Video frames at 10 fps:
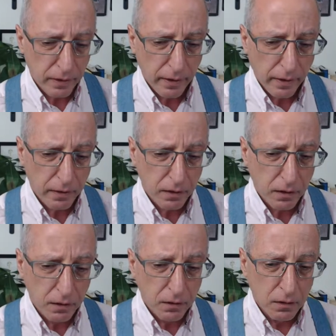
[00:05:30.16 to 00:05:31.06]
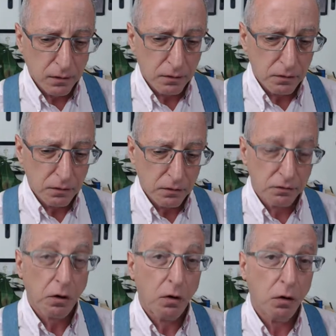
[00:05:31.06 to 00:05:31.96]
And the
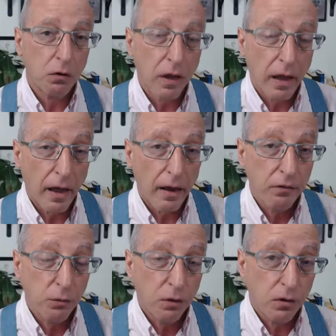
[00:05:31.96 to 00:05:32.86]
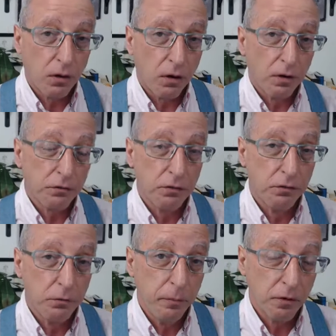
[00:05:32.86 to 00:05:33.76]
total annual cost to
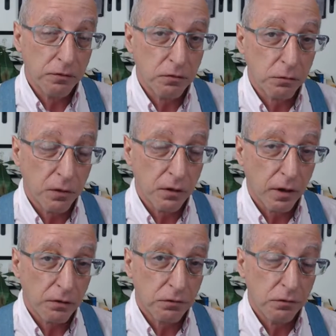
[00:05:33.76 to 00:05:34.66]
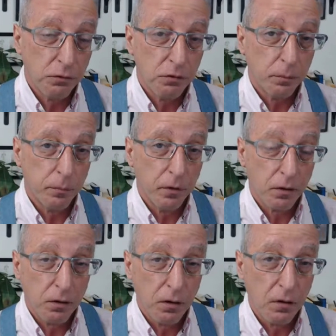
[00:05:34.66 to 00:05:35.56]
do business with us, to do your
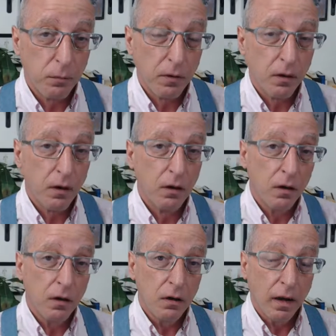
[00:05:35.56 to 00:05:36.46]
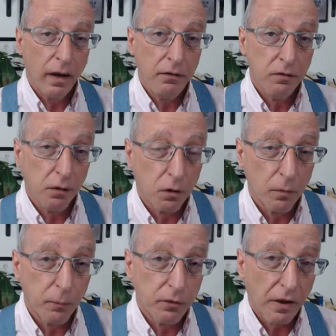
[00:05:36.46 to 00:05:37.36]
bookkeeping and your
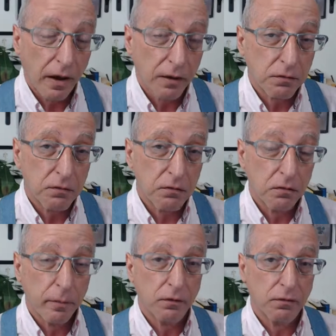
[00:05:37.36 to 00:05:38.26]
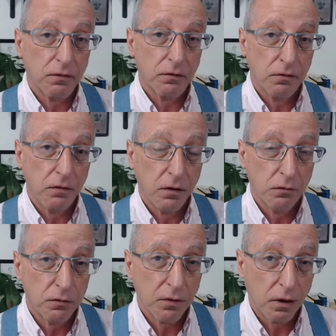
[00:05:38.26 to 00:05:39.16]
corporate taxes, is about
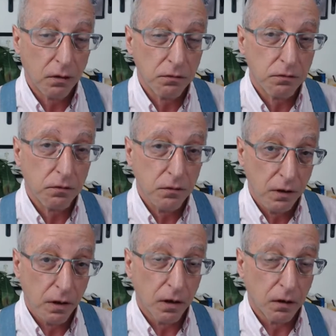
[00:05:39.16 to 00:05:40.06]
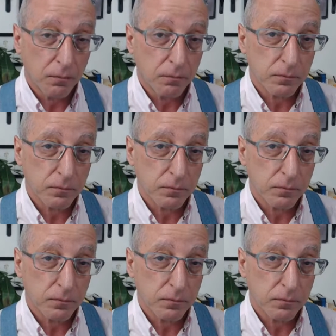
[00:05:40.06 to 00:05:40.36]
$1,600 a year.